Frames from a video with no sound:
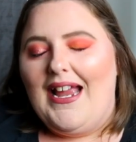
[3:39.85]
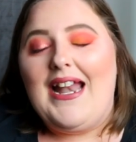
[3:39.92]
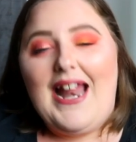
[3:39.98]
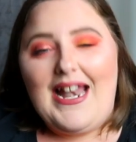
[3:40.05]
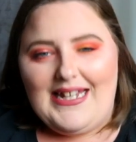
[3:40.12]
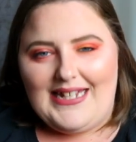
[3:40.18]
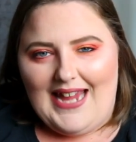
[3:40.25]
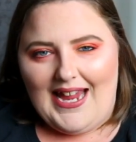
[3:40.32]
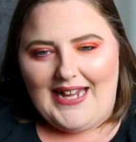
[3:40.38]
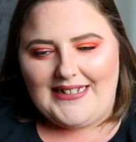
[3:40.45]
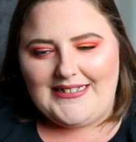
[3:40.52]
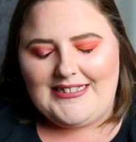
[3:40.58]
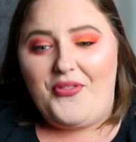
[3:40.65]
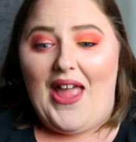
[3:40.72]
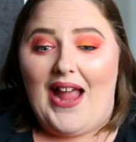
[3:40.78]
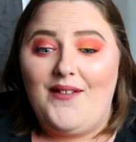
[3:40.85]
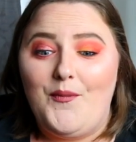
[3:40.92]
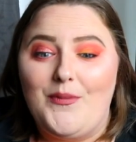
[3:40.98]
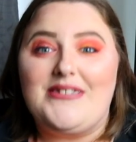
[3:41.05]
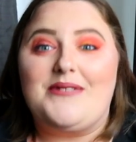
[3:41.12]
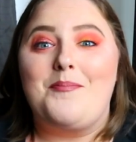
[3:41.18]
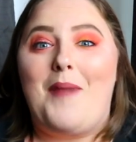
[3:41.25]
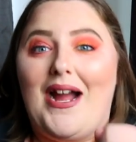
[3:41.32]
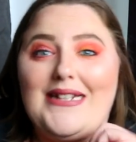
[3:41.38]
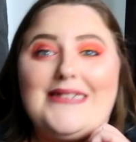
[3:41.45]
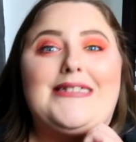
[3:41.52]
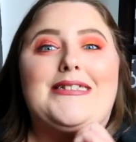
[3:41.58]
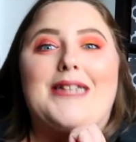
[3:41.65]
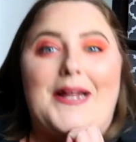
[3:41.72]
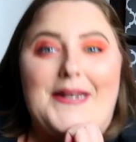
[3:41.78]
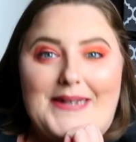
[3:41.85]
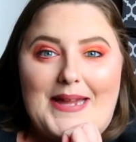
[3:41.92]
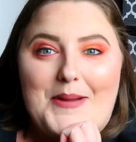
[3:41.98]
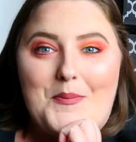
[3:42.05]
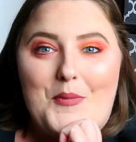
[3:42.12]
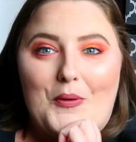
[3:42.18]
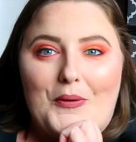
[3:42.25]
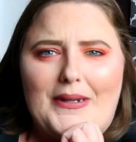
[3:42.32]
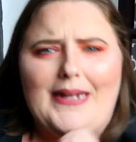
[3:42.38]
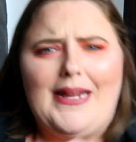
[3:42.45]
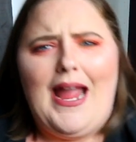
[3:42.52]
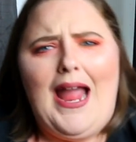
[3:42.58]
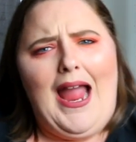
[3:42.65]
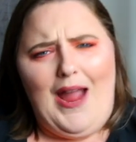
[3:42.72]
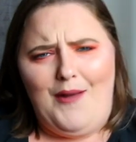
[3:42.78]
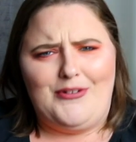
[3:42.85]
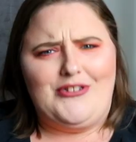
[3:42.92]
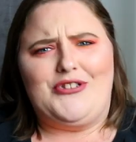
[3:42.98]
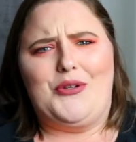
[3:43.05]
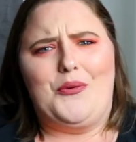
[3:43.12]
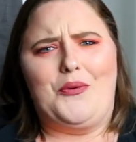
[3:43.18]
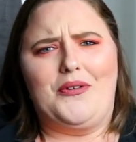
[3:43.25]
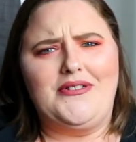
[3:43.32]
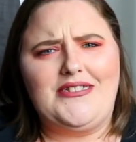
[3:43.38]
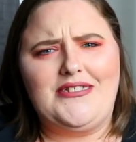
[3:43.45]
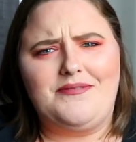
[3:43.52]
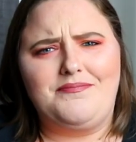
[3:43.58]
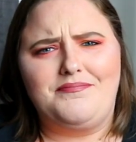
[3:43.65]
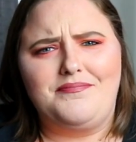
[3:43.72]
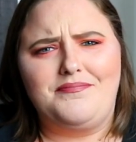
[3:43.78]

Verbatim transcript: In any case, that was my Sunday morning. How was yours?